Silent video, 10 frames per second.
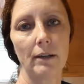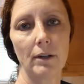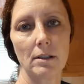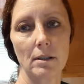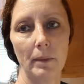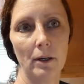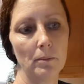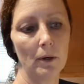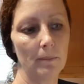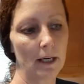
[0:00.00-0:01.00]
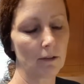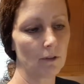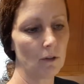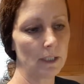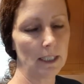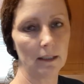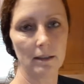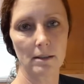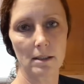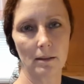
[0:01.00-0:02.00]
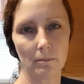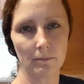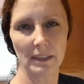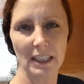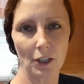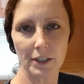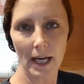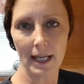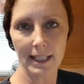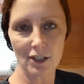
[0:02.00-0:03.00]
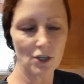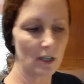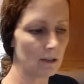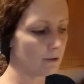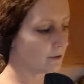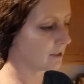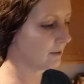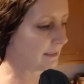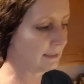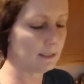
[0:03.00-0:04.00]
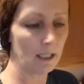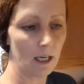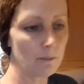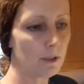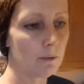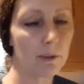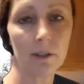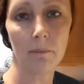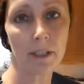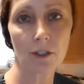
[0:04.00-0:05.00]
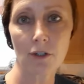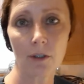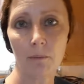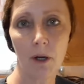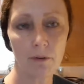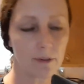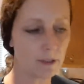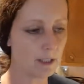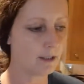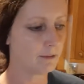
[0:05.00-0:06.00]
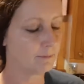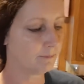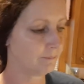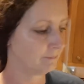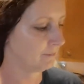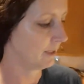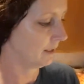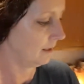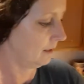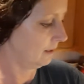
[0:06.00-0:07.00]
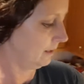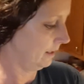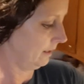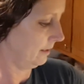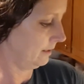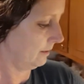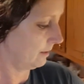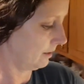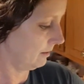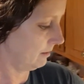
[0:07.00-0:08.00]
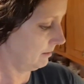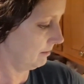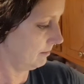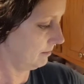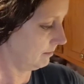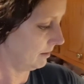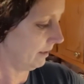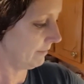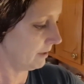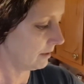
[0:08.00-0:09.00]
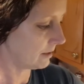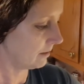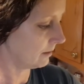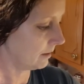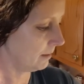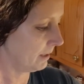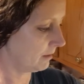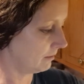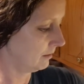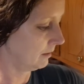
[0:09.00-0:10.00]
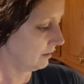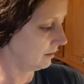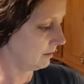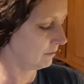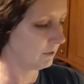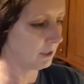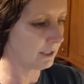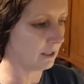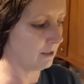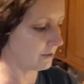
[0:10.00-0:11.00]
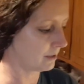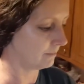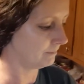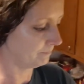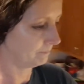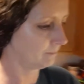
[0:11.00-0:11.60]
I've got some elbow macaroni and some little tiny shells. I'm going to put a mixture of both in there. And I think it's going to come out really awesome.